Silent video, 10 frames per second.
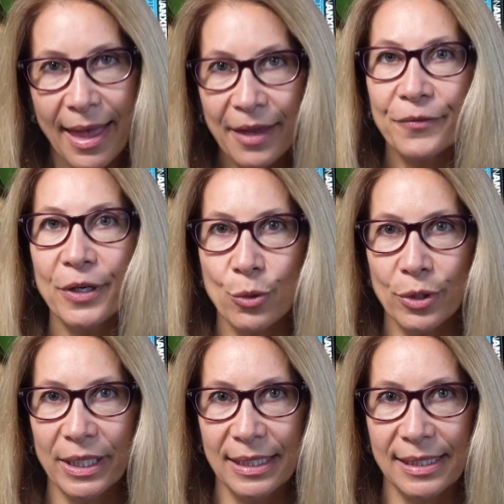Every
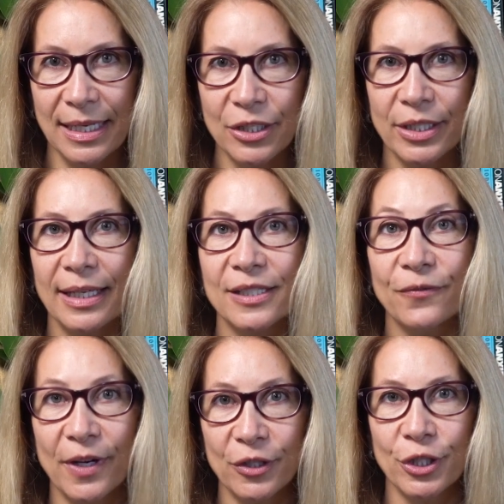organization has
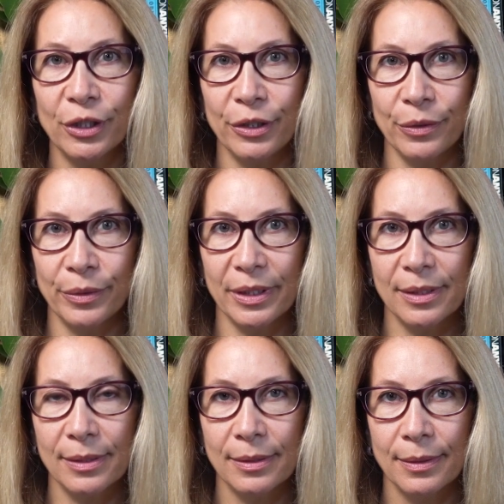functional
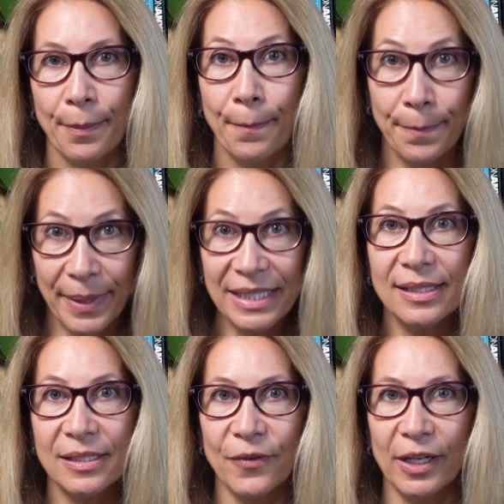units.
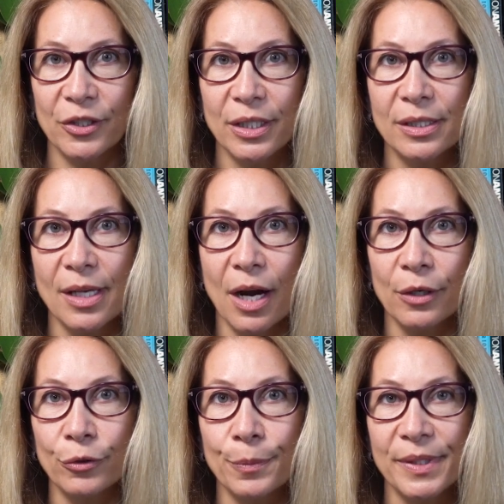Business functions are
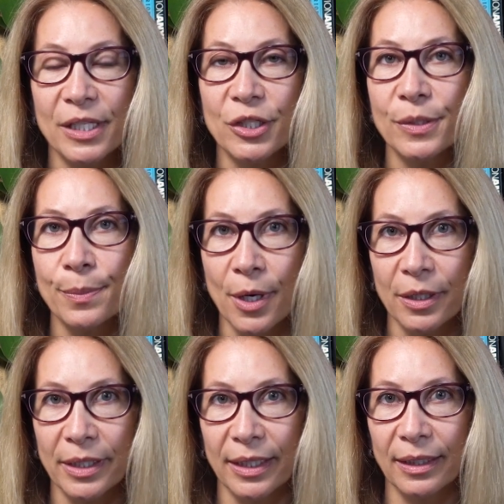groups such as
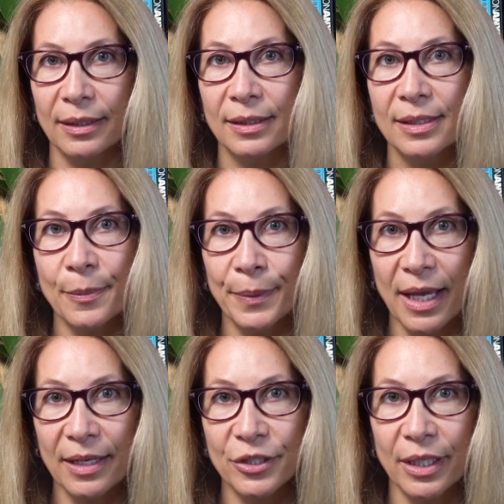marketing,
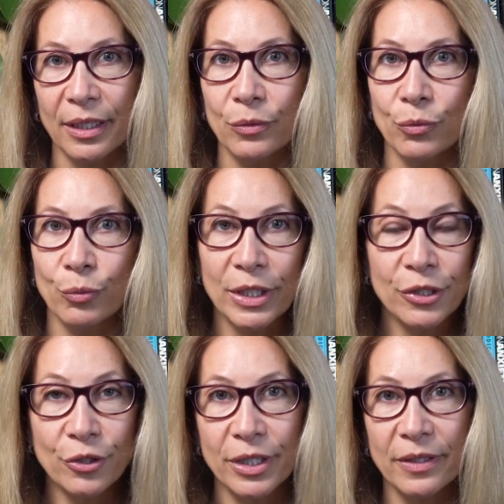supply chain,
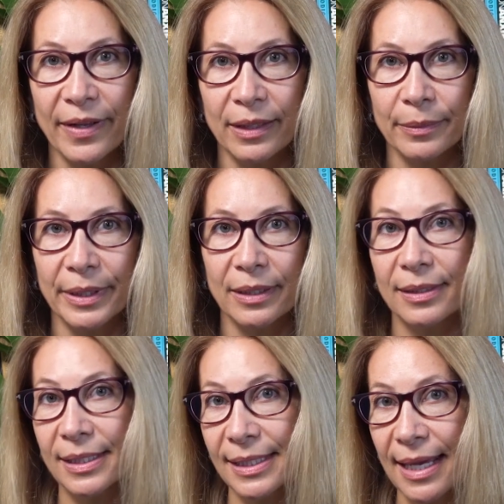research and development,
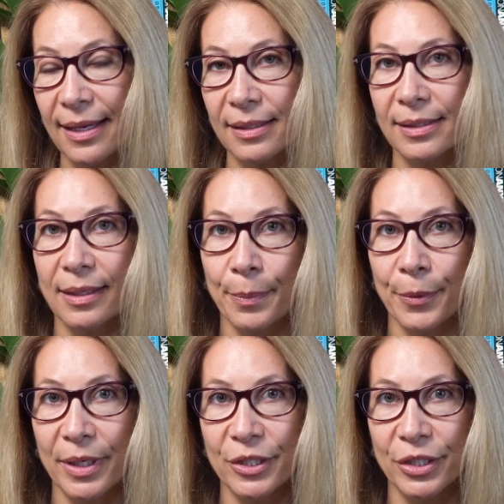sales, and
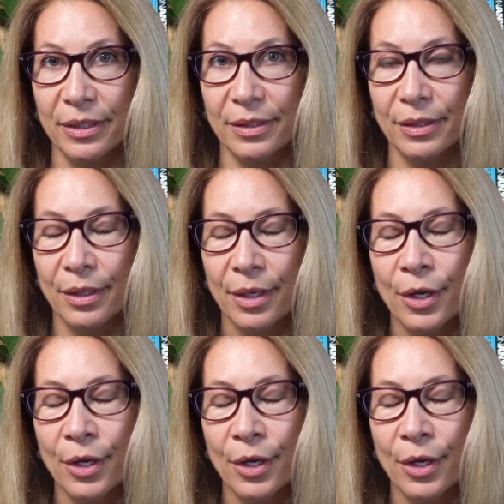operations.